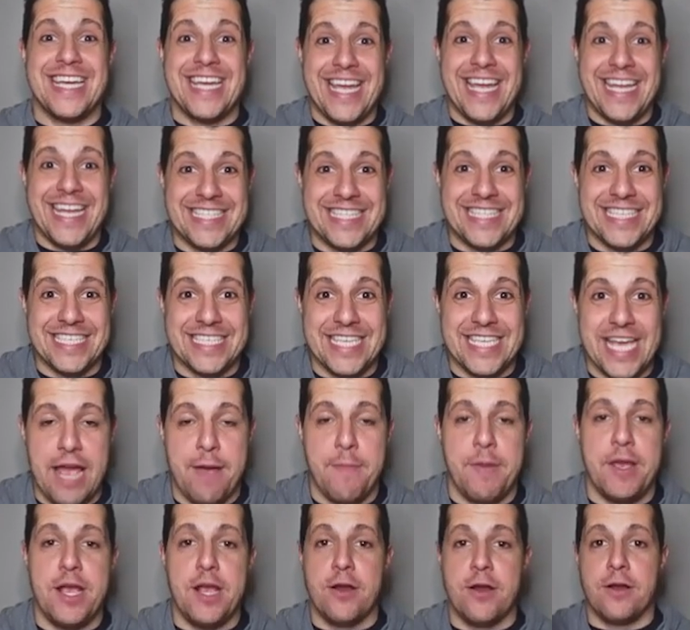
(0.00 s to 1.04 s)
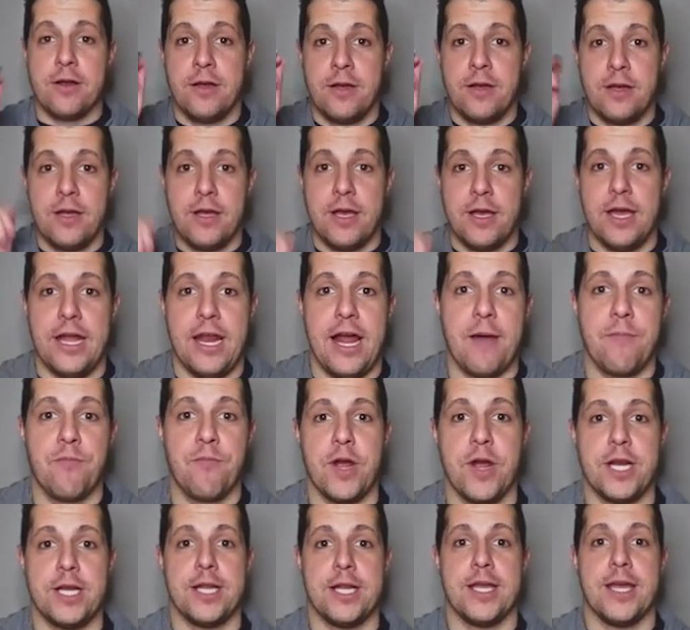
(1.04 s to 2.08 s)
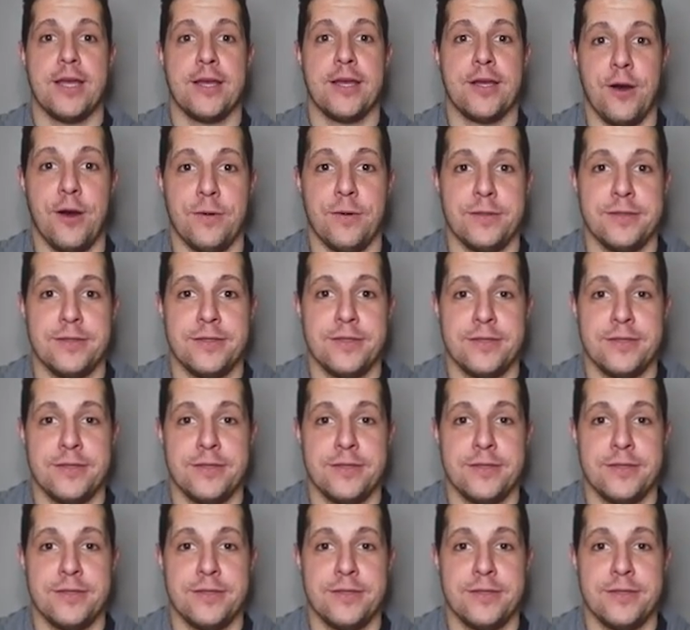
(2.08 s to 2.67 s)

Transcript: It's the same here, and I'm ready to get going.